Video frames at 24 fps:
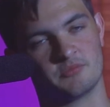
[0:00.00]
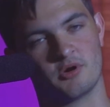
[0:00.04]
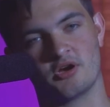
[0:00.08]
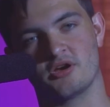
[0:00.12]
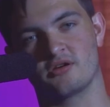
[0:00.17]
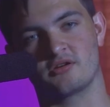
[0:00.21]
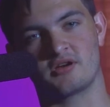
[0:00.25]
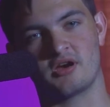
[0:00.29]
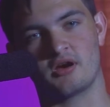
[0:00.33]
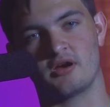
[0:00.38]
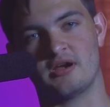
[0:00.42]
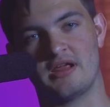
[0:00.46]

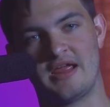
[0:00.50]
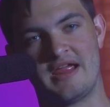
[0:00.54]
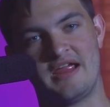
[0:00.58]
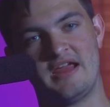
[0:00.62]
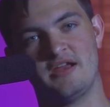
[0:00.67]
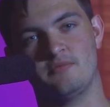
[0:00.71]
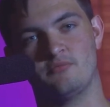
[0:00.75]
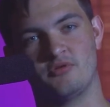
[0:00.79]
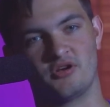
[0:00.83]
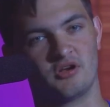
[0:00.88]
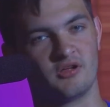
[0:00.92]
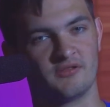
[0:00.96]
Mario Kart
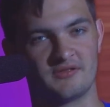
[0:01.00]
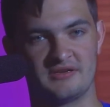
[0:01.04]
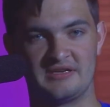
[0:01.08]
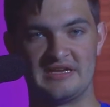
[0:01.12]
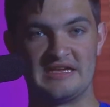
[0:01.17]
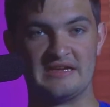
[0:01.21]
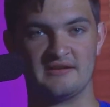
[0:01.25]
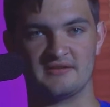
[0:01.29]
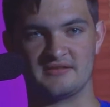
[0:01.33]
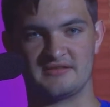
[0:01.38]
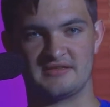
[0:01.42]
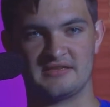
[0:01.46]
8, but all the
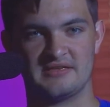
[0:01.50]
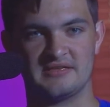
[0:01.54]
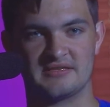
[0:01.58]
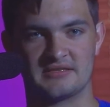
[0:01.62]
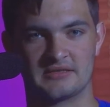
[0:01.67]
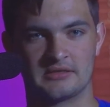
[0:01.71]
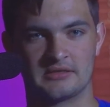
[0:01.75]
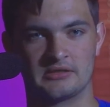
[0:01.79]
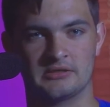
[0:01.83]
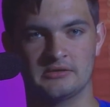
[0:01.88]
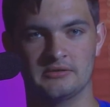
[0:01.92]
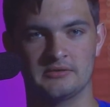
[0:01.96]
DLC is
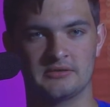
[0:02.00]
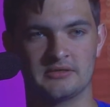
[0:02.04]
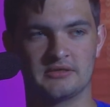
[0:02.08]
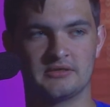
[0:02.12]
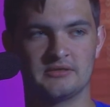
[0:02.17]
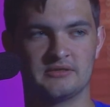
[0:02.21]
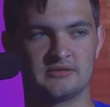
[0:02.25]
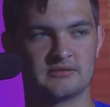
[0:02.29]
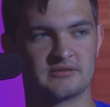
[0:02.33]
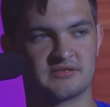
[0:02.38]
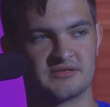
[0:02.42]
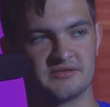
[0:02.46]

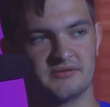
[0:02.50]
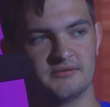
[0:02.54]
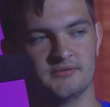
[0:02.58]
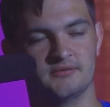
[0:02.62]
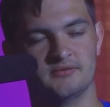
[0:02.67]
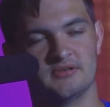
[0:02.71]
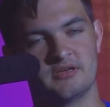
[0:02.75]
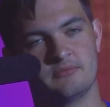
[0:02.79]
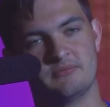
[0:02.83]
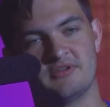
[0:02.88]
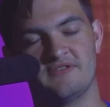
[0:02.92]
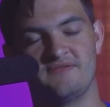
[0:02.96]
included.
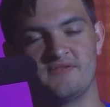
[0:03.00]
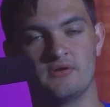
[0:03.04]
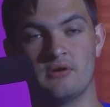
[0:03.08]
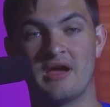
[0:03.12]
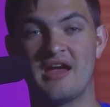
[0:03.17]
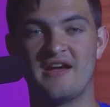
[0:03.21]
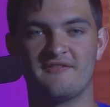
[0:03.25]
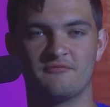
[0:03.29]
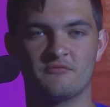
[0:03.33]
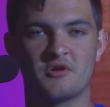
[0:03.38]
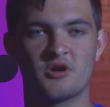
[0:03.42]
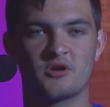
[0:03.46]
So, if you
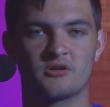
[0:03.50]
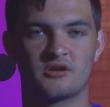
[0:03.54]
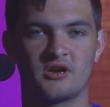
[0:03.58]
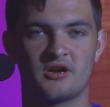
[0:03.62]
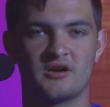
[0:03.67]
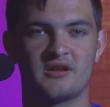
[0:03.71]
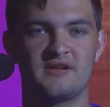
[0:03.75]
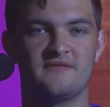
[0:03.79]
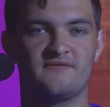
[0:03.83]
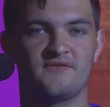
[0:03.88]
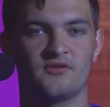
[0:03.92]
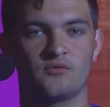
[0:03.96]
have Mario
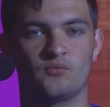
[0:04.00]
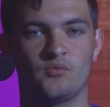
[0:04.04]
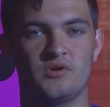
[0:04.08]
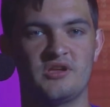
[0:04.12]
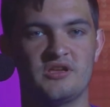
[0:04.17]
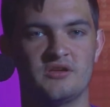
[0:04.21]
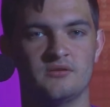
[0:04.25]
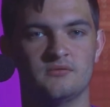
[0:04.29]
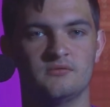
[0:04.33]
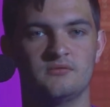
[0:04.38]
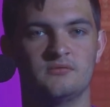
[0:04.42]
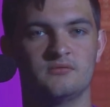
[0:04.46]
Kart 8 for the Wii
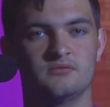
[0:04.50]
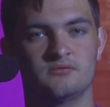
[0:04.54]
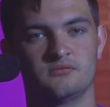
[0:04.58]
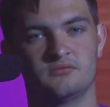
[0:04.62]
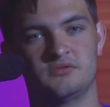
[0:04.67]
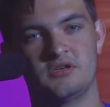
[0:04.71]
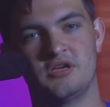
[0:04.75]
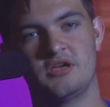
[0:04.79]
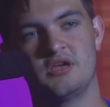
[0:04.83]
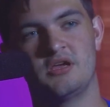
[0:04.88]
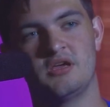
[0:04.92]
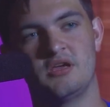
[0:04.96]
U,
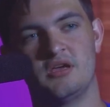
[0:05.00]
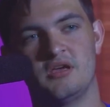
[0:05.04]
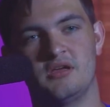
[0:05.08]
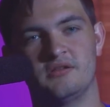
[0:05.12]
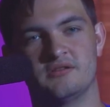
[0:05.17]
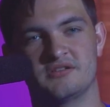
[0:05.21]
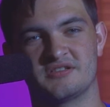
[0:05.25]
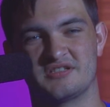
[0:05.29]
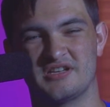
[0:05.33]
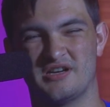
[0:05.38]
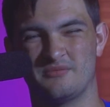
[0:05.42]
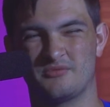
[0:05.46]

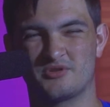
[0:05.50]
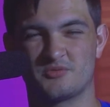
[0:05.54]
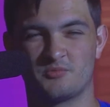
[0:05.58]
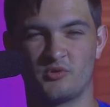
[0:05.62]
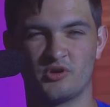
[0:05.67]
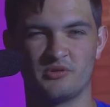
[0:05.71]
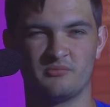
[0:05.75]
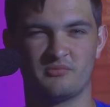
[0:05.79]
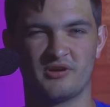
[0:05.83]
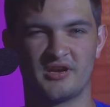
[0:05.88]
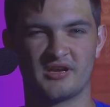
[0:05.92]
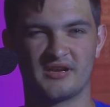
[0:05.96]
there's not much
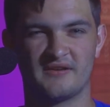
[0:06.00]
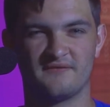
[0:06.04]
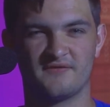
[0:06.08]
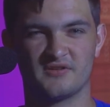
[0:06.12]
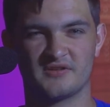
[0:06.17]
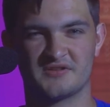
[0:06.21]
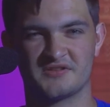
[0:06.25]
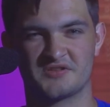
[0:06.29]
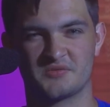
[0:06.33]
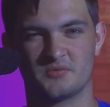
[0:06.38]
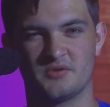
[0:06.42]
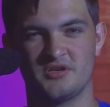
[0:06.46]
point in buying it for
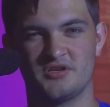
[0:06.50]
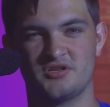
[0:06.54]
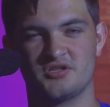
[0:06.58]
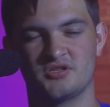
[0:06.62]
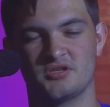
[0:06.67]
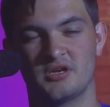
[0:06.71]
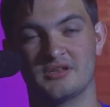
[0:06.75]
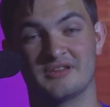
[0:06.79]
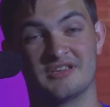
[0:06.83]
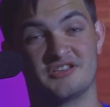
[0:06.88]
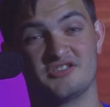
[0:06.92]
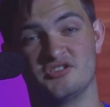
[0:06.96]
the Switch,
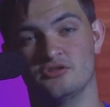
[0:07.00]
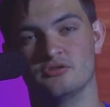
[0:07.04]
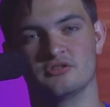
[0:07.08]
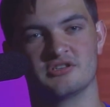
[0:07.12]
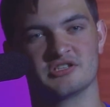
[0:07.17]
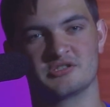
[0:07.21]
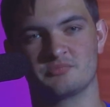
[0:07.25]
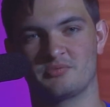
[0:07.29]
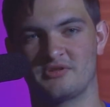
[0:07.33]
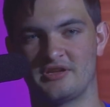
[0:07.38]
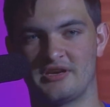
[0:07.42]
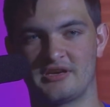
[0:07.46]
unless you're
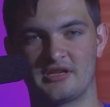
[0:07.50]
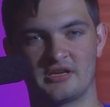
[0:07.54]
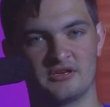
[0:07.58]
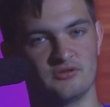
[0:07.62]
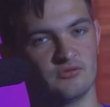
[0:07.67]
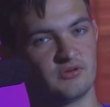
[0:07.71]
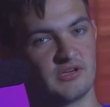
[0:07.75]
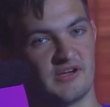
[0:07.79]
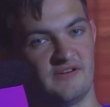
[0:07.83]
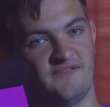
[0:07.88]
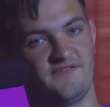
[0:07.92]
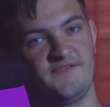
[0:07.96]
just planning on
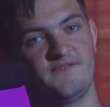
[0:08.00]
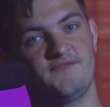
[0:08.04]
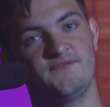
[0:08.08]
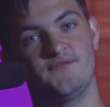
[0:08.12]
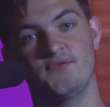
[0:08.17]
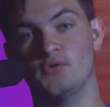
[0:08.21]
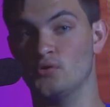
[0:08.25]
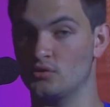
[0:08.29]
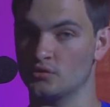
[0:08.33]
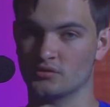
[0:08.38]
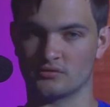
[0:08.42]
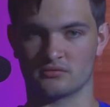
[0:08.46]
doing a
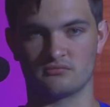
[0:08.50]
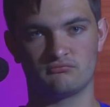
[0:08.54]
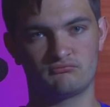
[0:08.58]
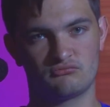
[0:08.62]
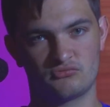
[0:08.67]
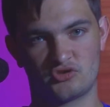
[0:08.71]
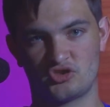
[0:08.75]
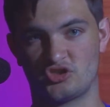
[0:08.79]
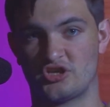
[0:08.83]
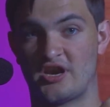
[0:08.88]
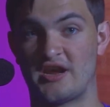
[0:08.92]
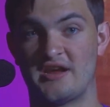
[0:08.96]
full
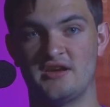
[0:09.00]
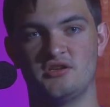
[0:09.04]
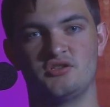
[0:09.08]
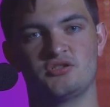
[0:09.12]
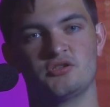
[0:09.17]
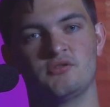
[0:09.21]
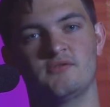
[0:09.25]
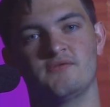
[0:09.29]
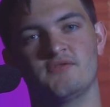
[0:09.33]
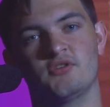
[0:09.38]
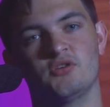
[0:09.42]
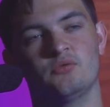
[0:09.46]

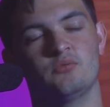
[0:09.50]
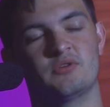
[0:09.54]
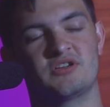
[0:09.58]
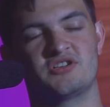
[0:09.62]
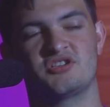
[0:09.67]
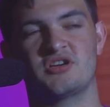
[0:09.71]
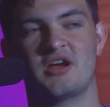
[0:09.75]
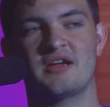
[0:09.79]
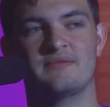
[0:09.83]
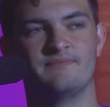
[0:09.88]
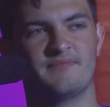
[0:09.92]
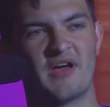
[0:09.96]
changeover,
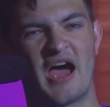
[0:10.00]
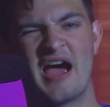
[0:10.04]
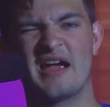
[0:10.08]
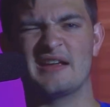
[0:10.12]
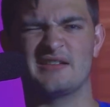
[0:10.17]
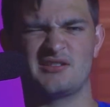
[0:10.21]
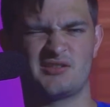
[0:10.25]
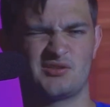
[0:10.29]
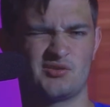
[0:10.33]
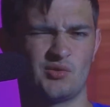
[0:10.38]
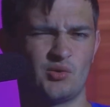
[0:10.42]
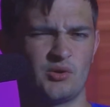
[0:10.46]
which I
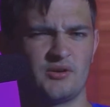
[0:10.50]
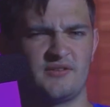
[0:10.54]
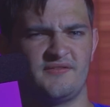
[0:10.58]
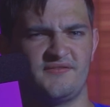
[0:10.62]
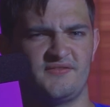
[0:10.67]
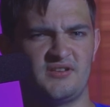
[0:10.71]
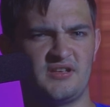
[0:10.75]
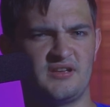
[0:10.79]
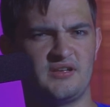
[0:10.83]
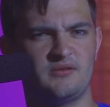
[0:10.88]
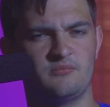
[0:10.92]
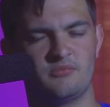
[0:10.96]
sort
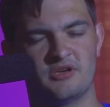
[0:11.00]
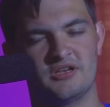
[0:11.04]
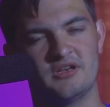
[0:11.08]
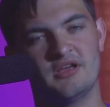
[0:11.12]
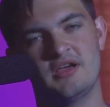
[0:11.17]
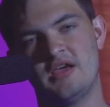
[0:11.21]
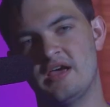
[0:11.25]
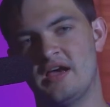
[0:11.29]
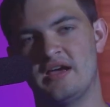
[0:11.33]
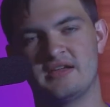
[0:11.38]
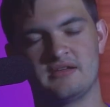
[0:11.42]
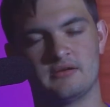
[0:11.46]
of did, but
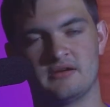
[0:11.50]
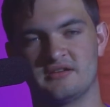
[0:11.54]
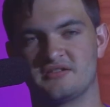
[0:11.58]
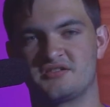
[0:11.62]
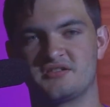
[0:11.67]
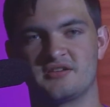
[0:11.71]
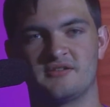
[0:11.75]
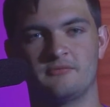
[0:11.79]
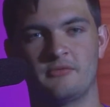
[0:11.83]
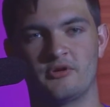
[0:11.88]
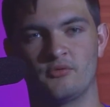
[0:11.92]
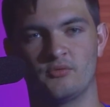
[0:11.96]
I
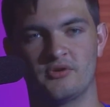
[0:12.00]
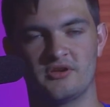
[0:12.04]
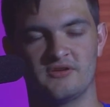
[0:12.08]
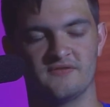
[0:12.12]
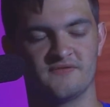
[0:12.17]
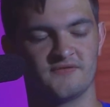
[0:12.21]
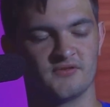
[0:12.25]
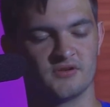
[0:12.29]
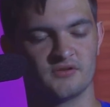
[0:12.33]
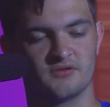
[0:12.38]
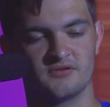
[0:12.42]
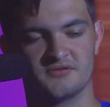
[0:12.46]
still have my Wii U
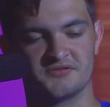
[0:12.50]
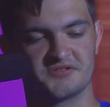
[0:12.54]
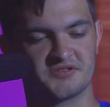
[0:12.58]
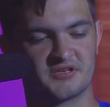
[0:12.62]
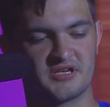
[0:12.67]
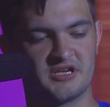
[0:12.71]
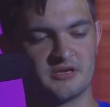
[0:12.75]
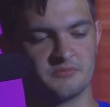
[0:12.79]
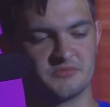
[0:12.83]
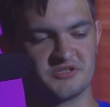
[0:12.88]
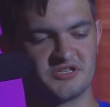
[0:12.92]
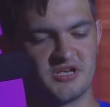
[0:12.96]
for those
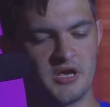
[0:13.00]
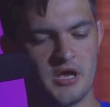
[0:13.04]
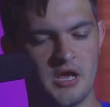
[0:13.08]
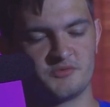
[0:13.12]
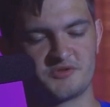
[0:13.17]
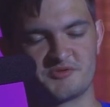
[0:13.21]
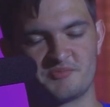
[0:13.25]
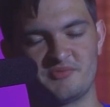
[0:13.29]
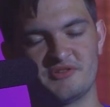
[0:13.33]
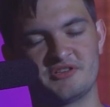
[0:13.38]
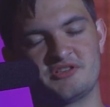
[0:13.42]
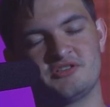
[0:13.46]
games.
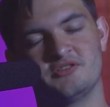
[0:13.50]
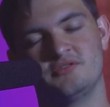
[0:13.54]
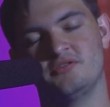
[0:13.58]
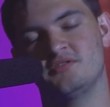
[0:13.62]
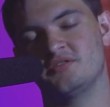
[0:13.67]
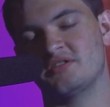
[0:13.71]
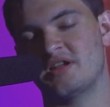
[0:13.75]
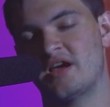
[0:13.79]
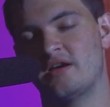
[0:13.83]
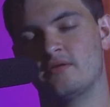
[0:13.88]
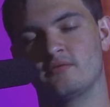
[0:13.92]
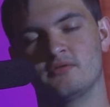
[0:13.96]
Splatoon,
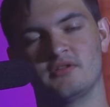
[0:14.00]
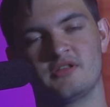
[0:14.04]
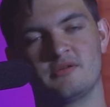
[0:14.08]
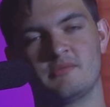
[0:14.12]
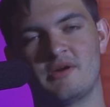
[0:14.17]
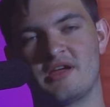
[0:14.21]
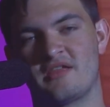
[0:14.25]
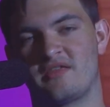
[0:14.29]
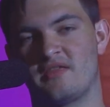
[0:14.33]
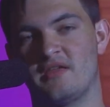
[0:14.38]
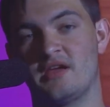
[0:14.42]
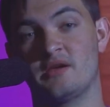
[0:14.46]
not really
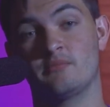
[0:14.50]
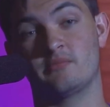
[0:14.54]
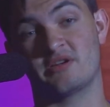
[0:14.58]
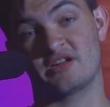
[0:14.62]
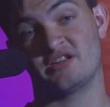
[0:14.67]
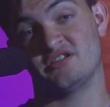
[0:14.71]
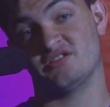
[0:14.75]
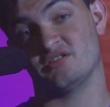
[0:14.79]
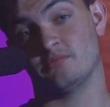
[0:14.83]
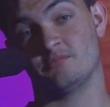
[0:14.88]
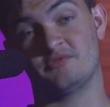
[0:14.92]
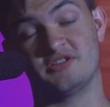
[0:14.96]
my thing, but
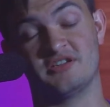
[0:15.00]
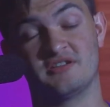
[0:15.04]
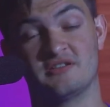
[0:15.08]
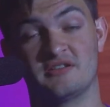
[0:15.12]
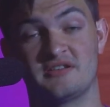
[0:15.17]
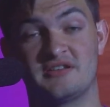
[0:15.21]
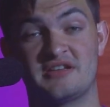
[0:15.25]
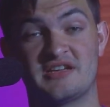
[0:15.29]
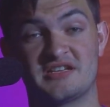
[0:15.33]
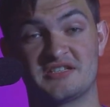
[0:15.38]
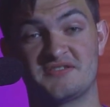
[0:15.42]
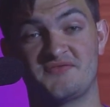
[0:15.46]
I jumped into
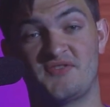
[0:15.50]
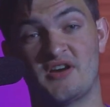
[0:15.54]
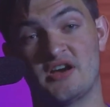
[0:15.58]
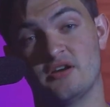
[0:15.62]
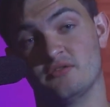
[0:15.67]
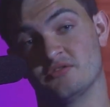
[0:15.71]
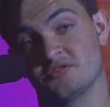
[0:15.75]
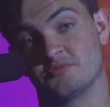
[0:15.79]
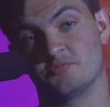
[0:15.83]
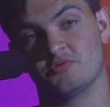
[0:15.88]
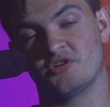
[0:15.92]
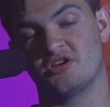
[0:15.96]
the test fire.
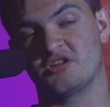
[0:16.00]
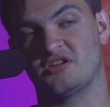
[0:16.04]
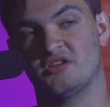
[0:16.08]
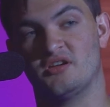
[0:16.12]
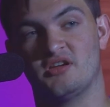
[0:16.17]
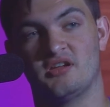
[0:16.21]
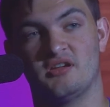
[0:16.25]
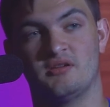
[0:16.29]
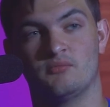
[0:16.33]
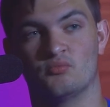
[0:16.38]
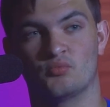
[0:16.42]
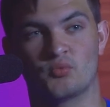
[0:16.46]
It was pretty
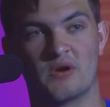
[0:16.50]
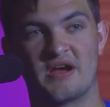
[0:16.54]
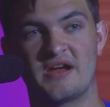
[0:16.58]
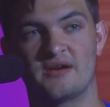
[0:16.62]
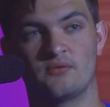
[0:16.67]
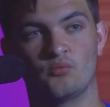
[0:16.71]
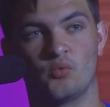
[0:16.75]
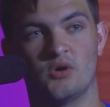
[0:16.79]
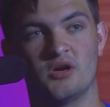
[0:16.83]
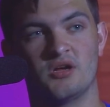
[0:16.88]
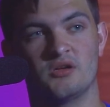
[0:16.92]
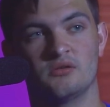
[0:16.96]
good,
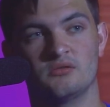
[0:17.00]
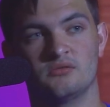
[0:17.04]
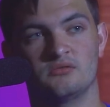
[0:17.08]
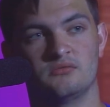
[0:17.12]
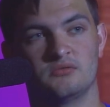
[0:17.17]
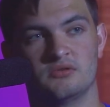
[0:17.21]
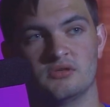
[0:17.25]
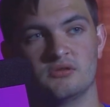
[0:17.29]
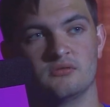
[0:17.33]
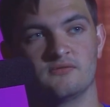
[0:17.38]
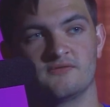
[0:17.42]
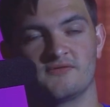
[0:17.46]
ran well,
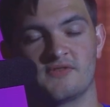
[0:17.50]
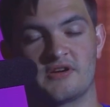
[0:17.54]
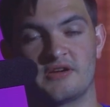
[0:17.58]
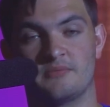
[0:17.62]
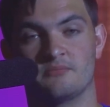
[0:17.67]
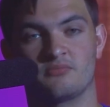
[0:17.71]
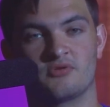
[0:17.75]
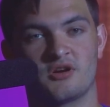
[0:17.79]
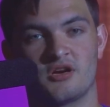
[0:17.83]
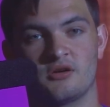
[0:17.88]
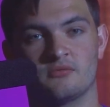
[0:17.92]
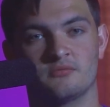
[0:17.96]
no
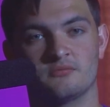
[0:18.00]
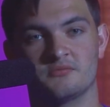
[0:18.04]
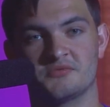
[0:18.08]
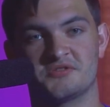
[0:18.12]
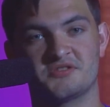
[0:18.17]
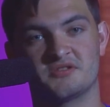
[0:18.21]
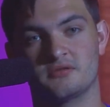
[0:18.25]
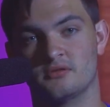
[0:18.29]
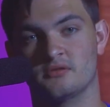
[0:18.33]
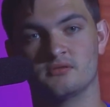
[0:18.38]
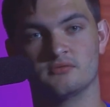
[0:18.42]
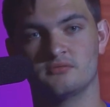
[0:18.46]
frame
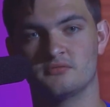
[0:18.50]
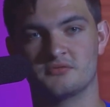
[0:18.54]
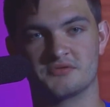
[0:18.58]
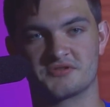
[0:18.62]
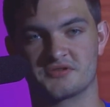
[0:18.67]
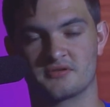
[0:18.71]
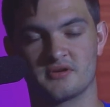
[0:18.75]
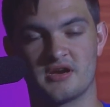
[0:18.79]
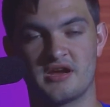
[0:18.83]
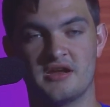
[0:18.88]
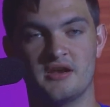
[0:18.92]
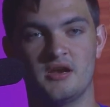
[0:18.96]
problems, it was
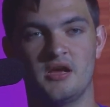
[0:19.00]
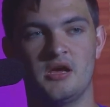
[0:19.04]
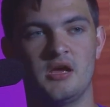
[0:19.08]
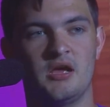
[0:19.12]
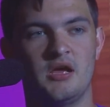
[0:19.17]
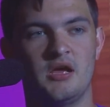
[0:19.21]
great.